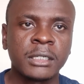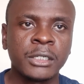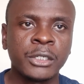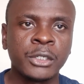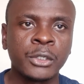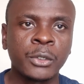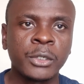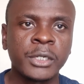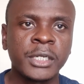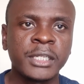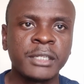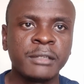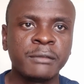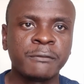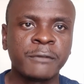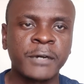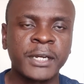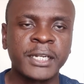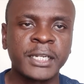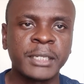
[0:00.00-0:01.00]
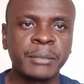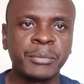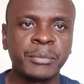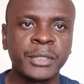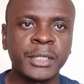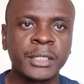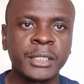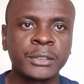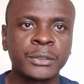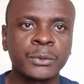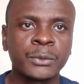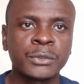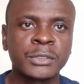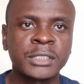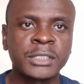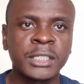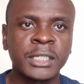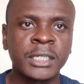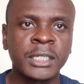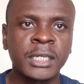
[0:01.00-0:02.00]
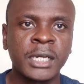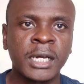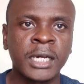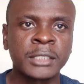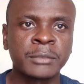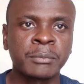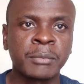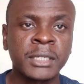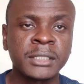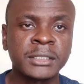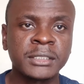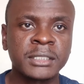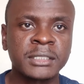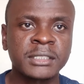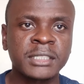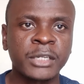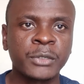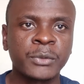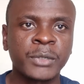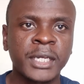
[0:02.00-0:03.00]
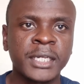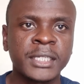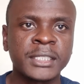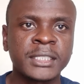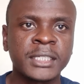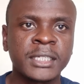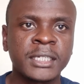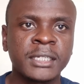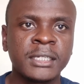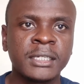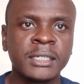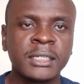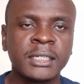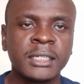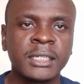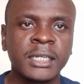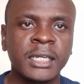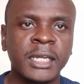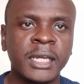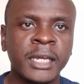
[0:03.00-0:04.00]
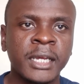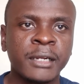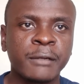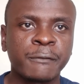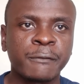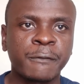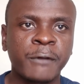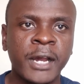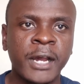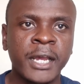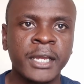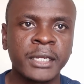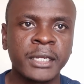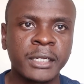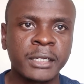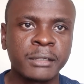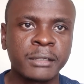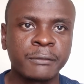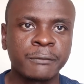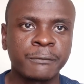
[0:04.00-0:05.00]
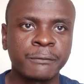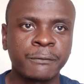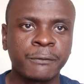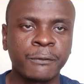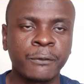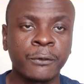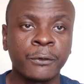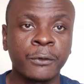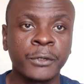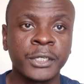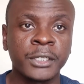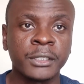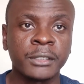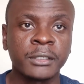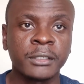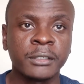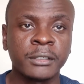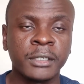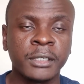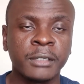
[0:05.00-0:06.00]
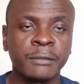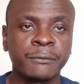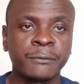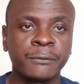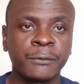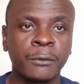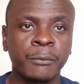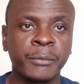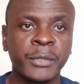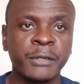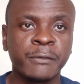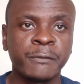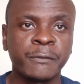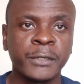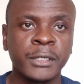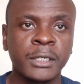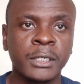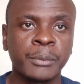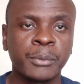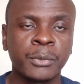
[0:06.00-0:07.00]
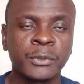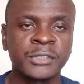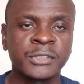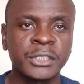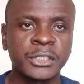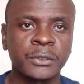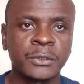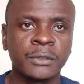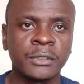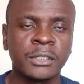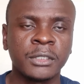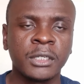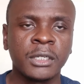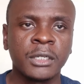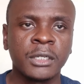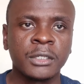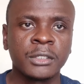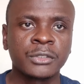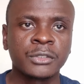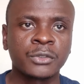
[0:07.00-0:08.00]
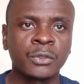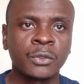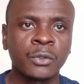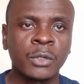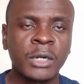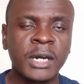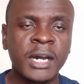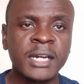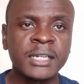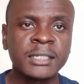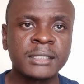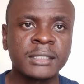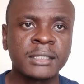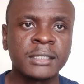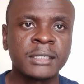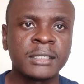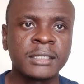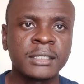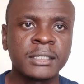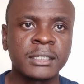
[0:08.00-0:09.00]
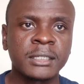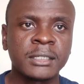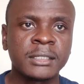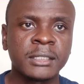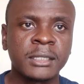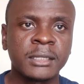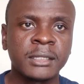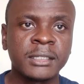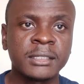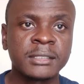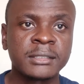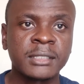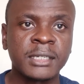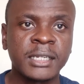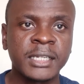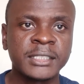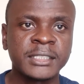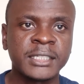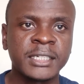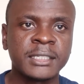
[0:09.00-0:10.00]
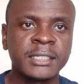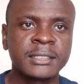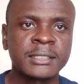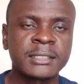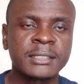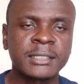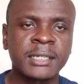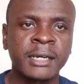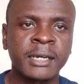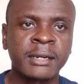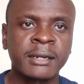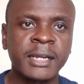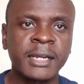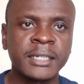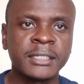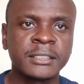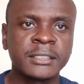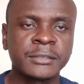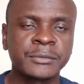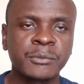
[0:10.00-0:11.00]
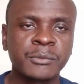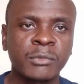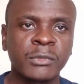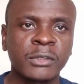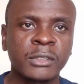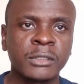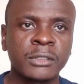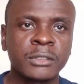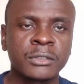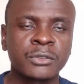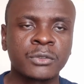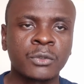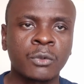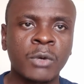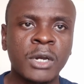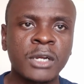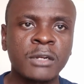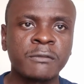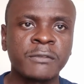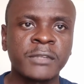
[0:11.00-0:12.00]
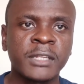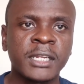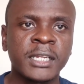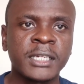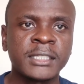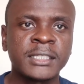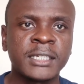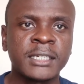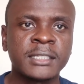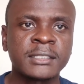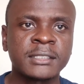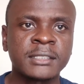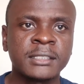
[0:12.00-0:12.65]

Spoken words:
Donny van de Beek to stay at Manchester United and fight for midfield position. So I think these legends are right. So one of the legends